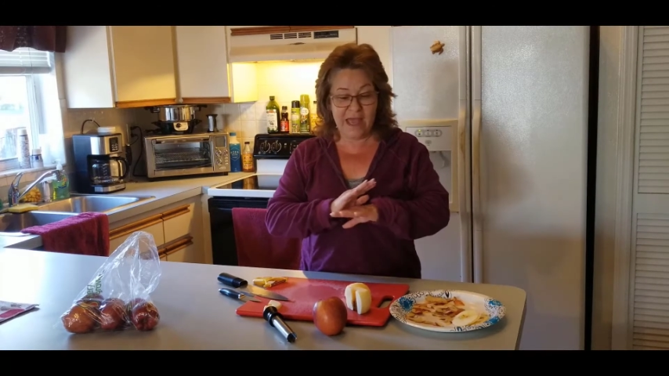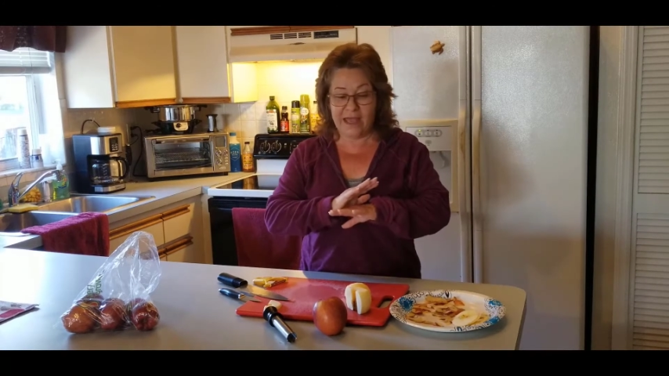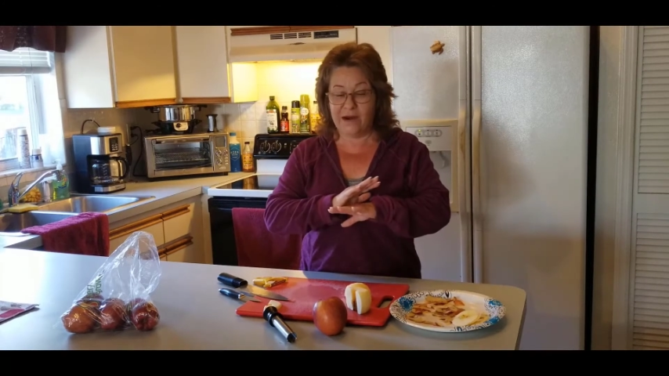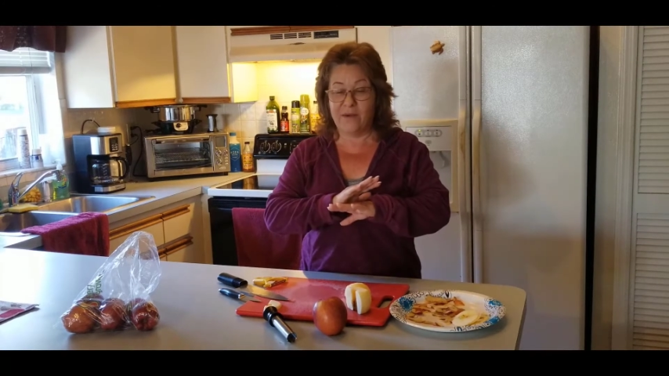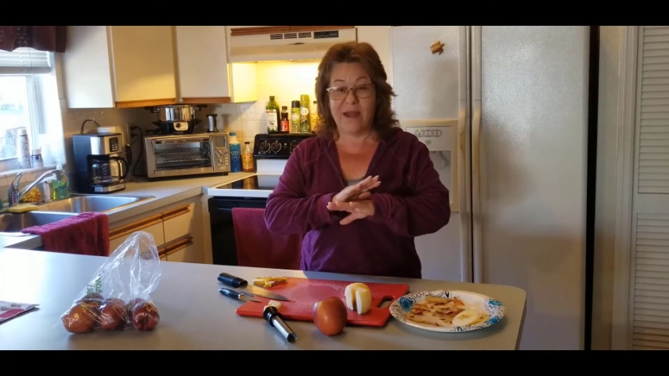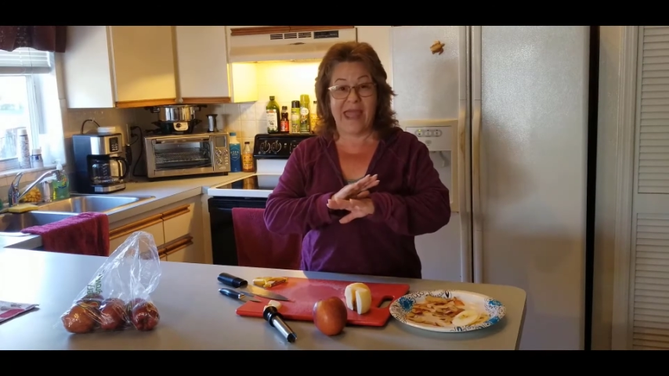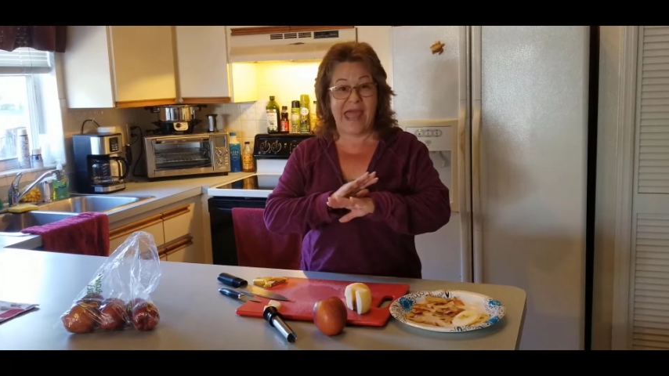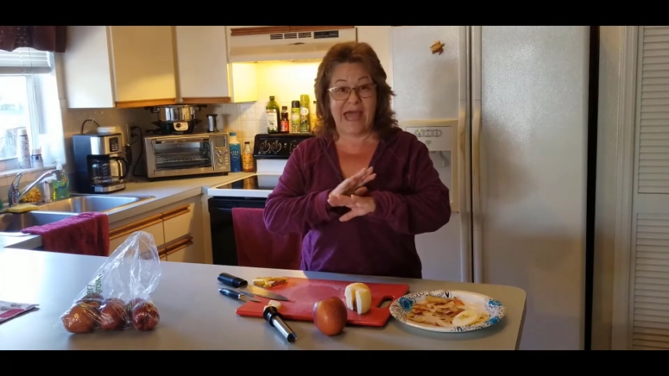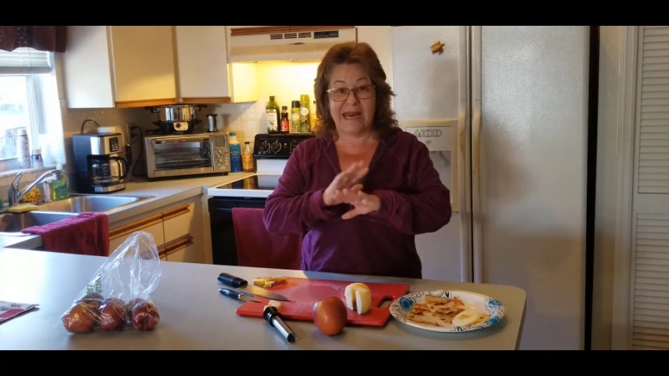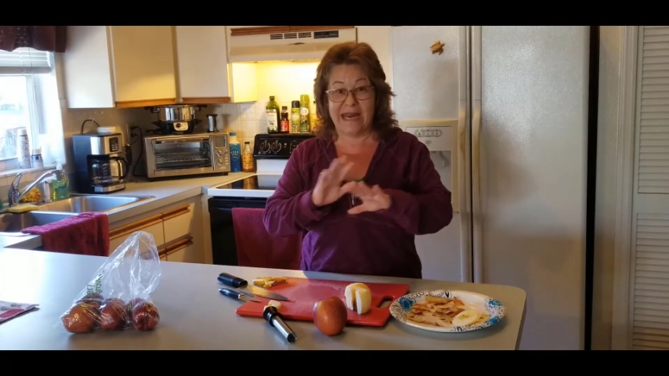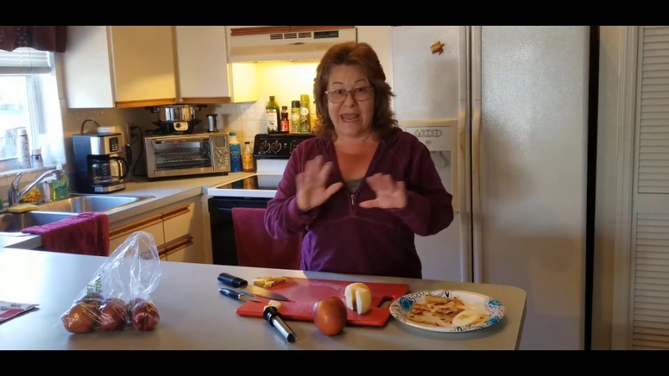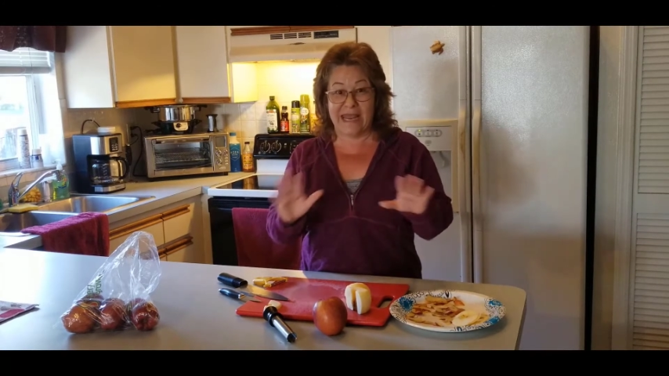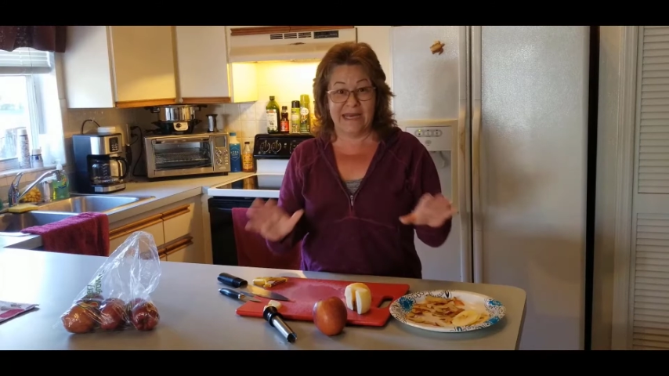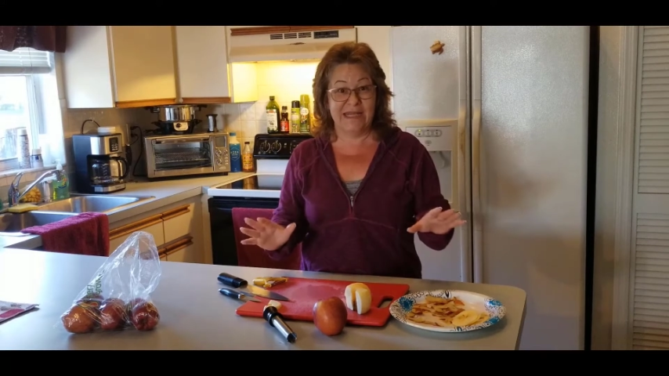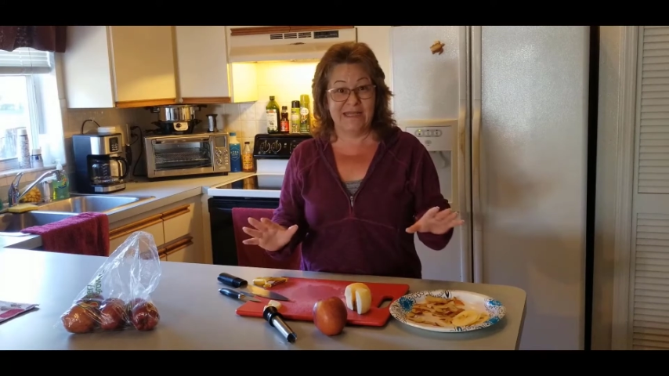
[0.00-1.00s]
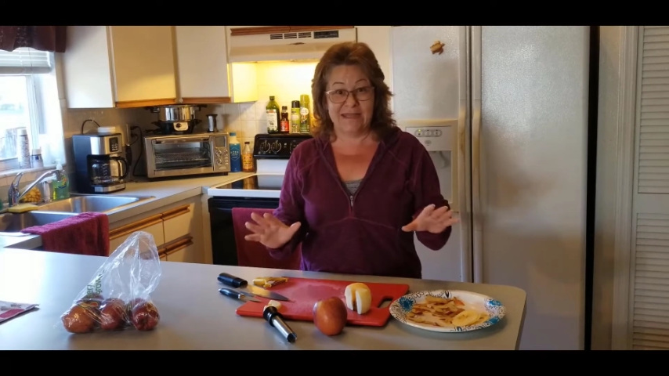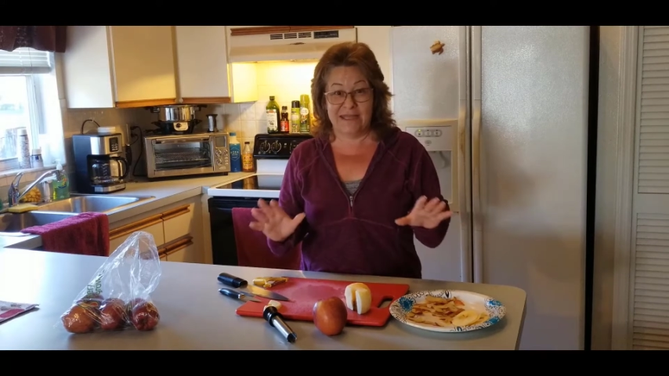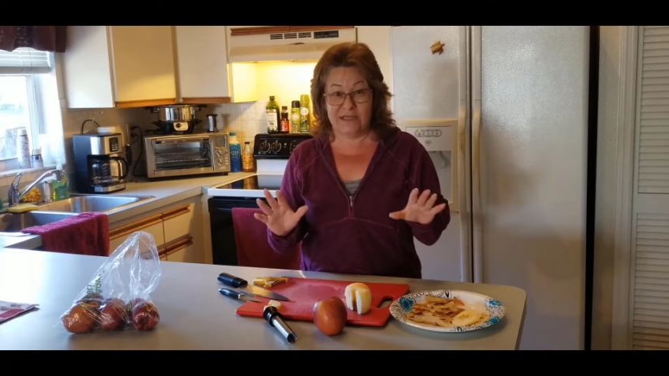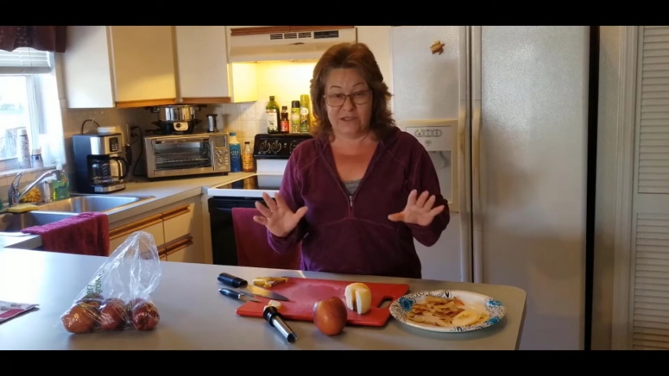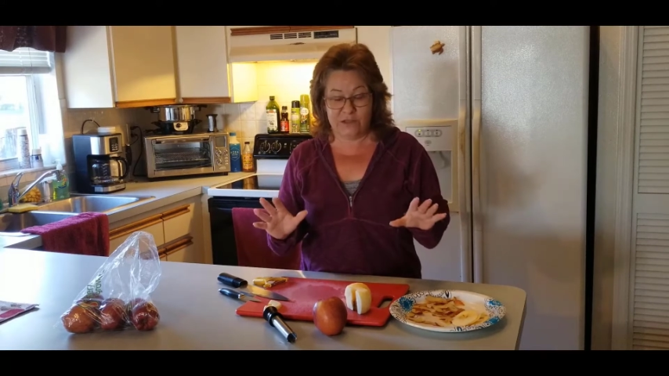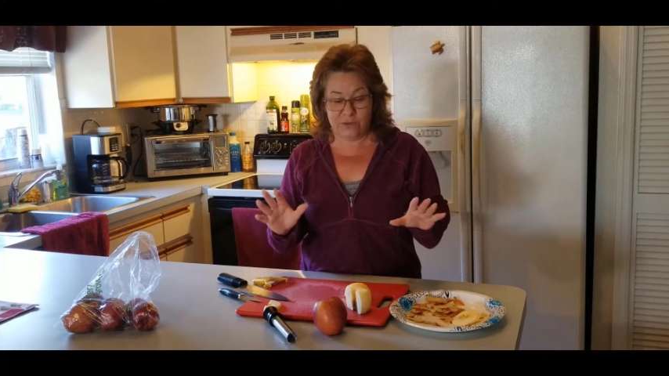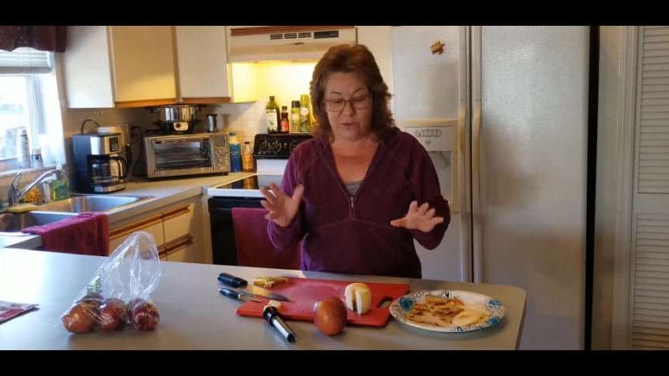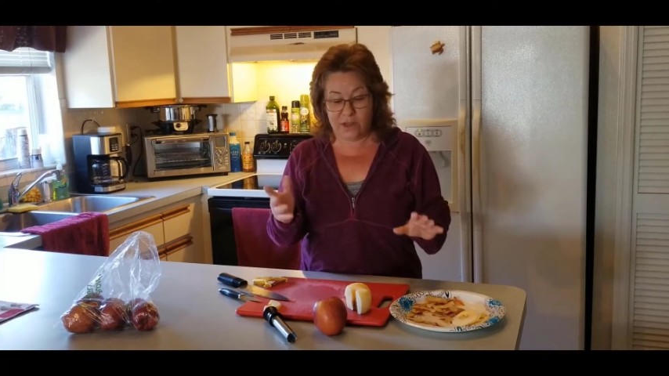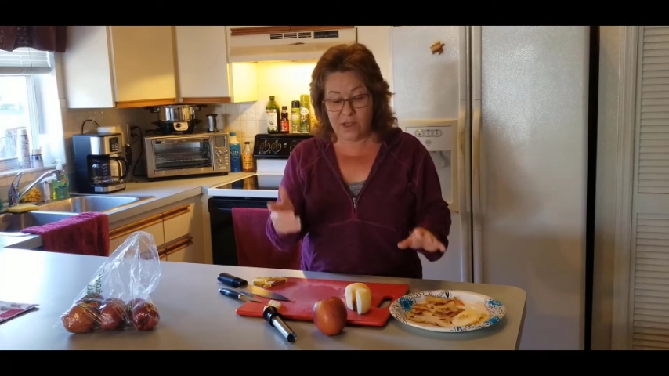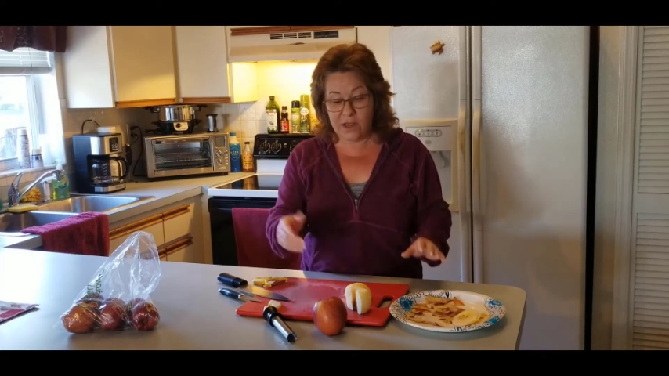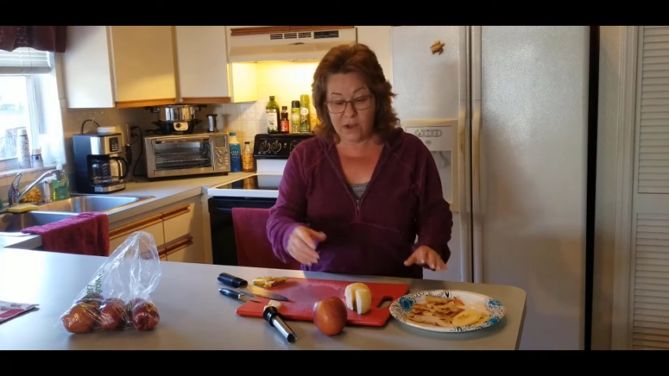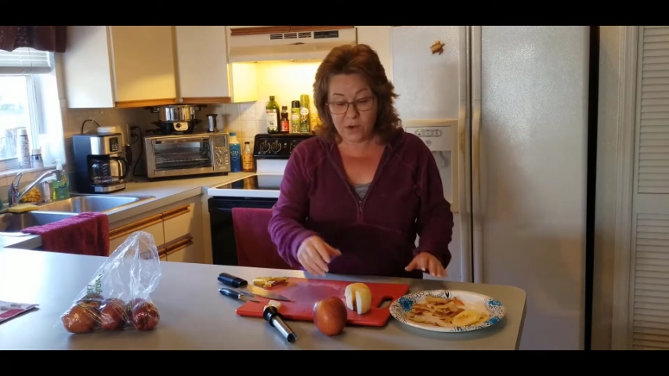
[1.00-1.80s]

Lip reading: I don't add anything to it.